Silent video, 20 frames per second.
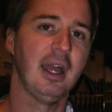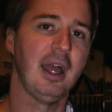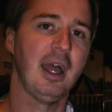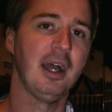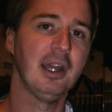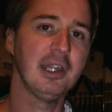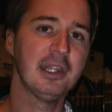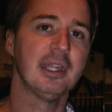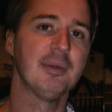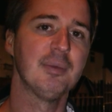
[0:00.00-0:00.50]

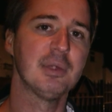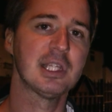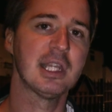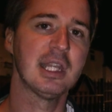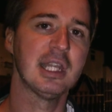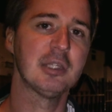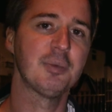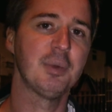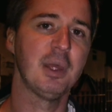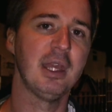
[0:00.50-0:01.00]
I think Mr
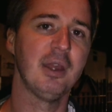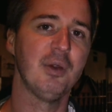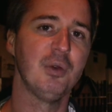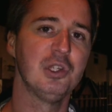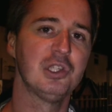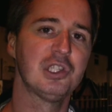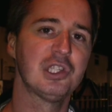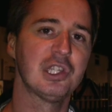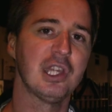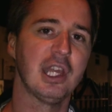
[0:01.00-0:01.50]
Nisbet
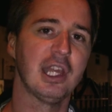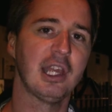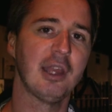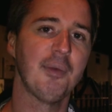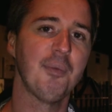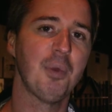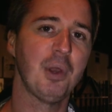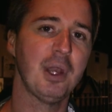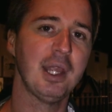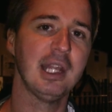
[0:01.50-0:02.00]
was
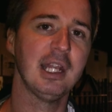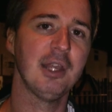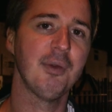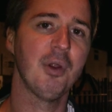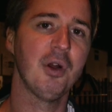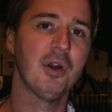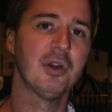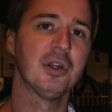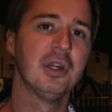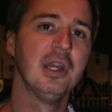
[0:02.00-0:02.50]
completely
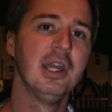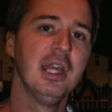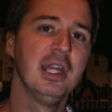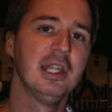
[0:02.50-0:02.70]
wrong